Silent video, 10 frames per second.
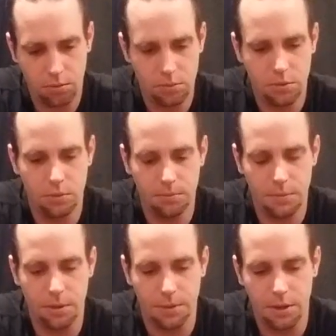Oh,
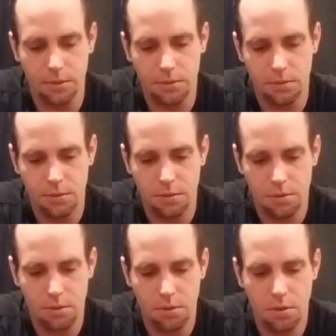there we go.
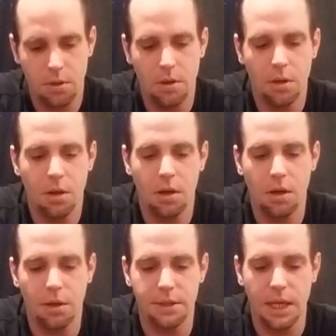
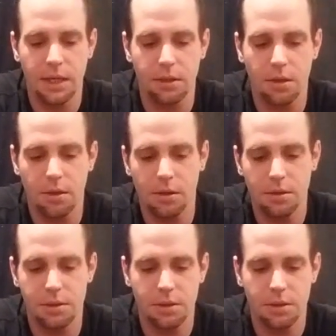Oh, dang it, cards.